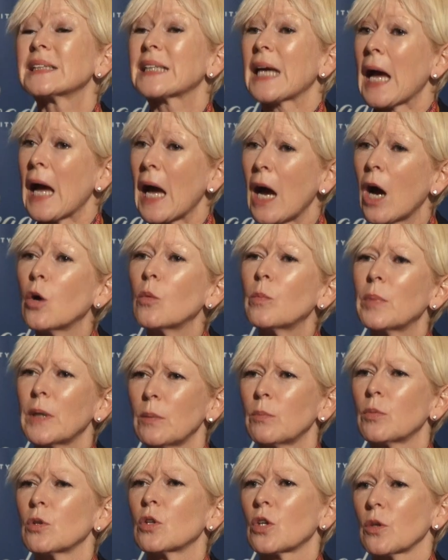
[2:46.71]
to how
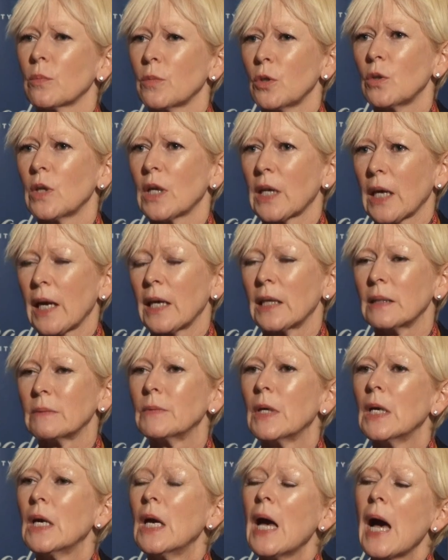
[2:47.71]
people communicate.
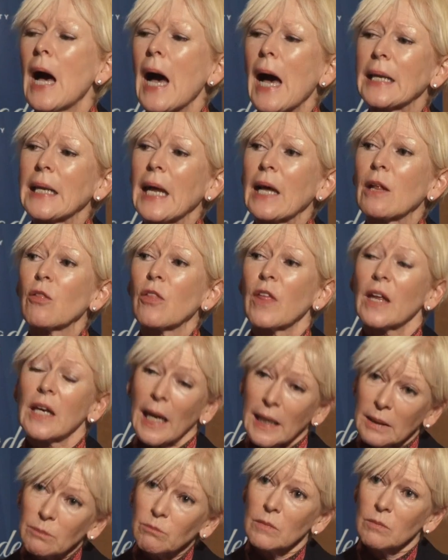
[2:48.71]
And I think
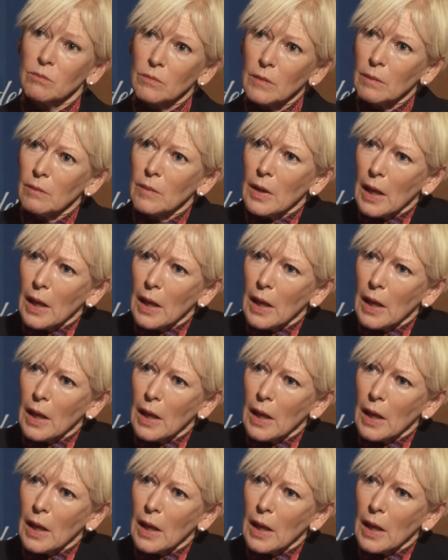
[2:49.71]
I'm